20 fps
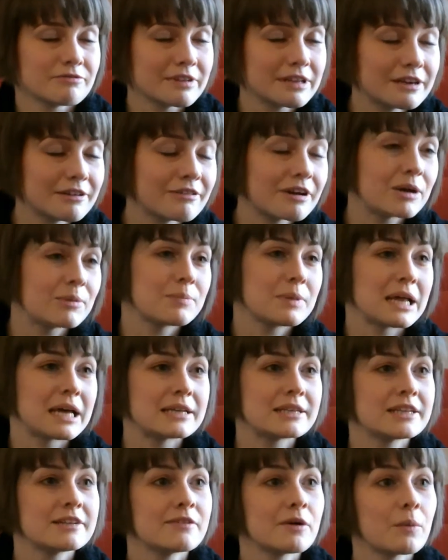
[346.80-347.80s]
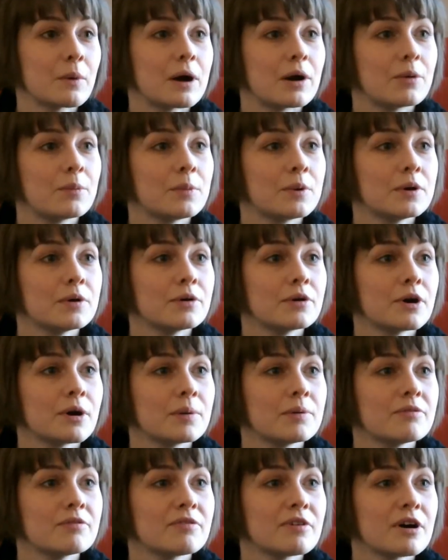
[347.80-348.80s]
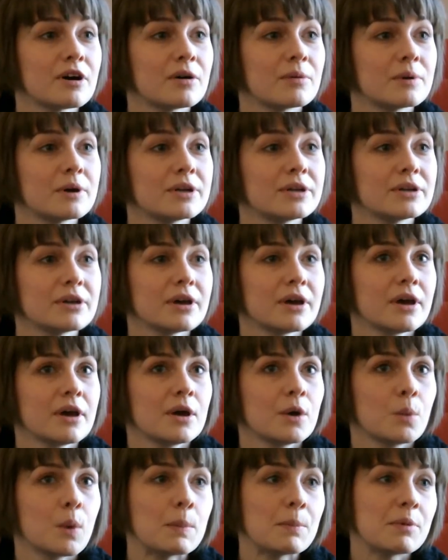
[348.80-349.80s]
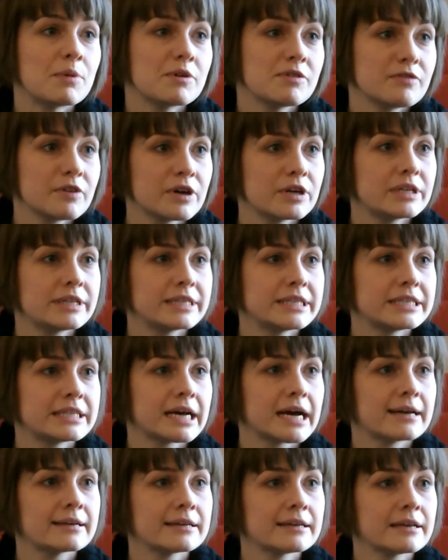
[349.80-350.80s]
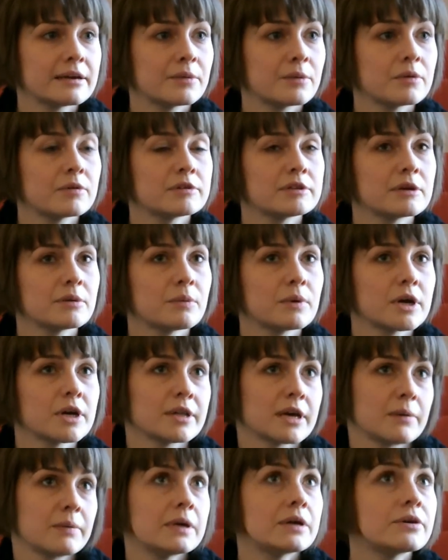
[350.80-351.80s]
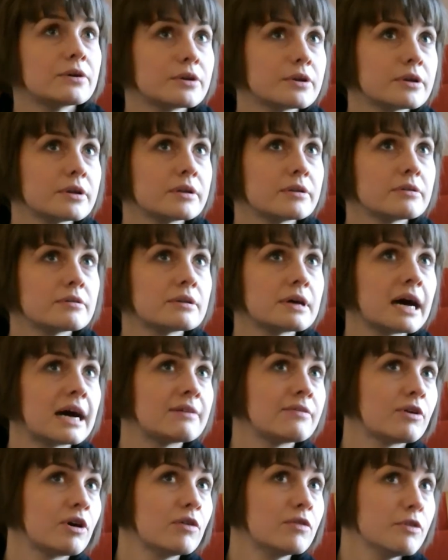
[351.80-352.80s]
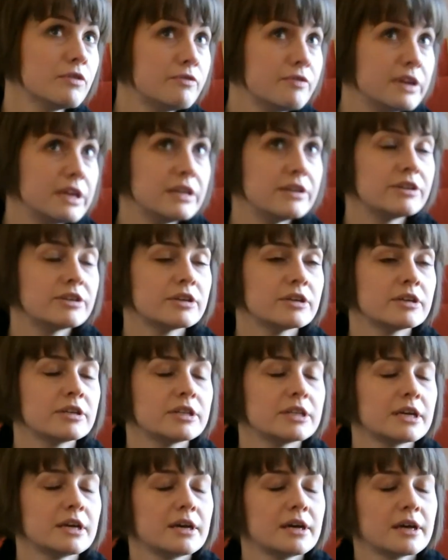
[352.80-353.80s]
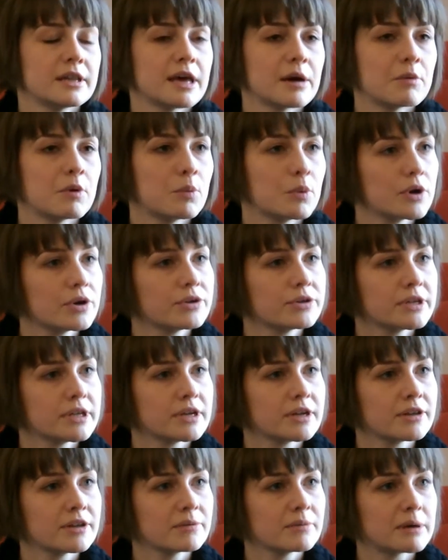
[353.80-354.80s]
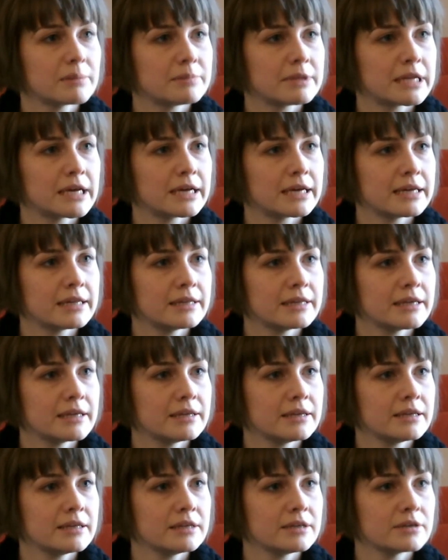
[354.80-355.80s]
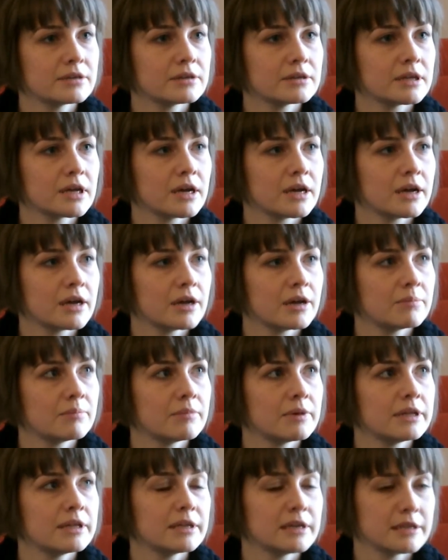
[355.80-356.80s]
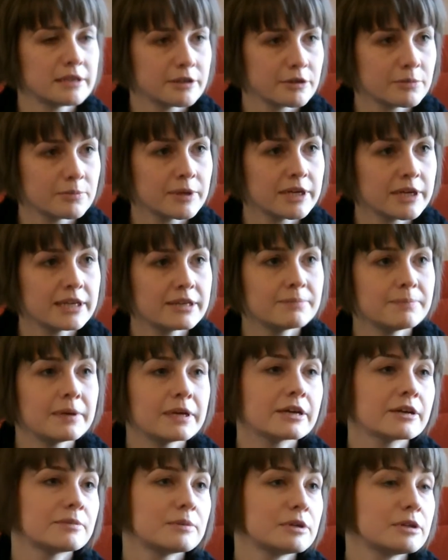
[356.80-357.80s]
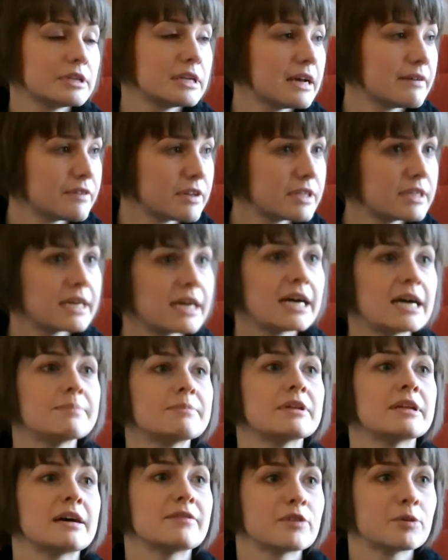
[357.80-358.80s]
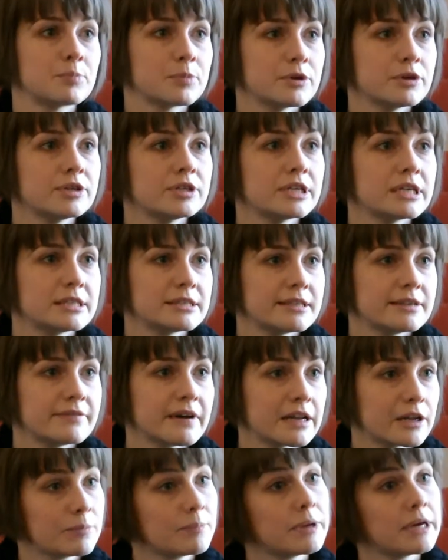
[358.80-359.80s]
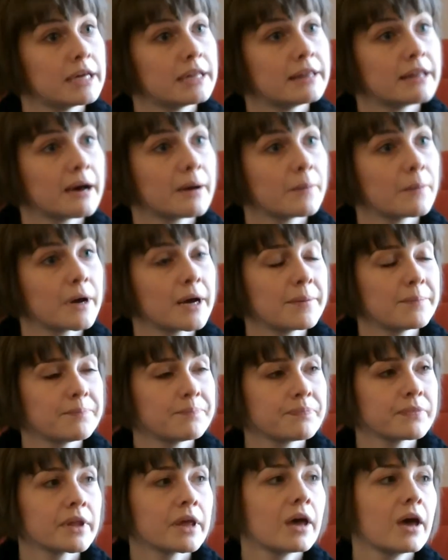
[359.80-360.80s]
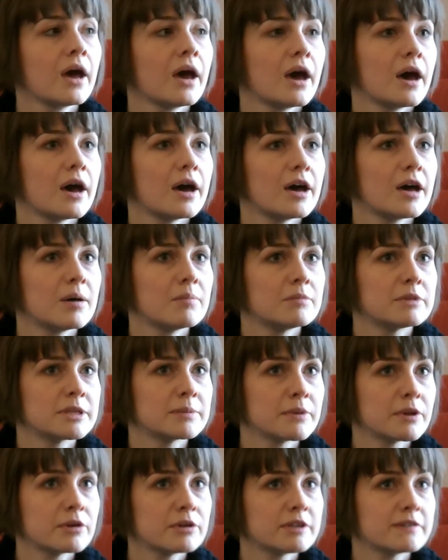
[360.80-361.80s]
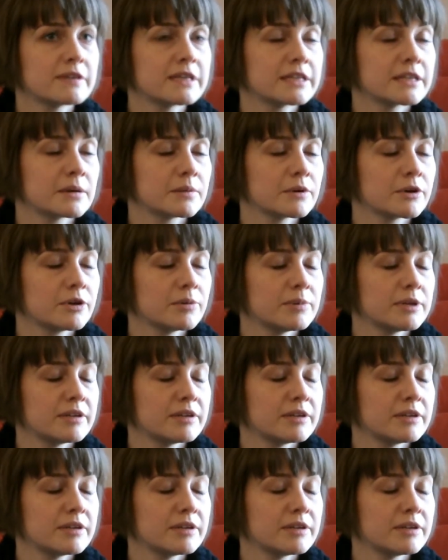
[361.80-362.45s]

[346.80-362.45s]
really great plans for Wellpool going forward. When we were first designing it, we was aware that we couldn't have all the features that we wanted on the website in the initial bid, because we just didn't have the time, didn't have the budget to develop it in that way. Some of those things that we're going to be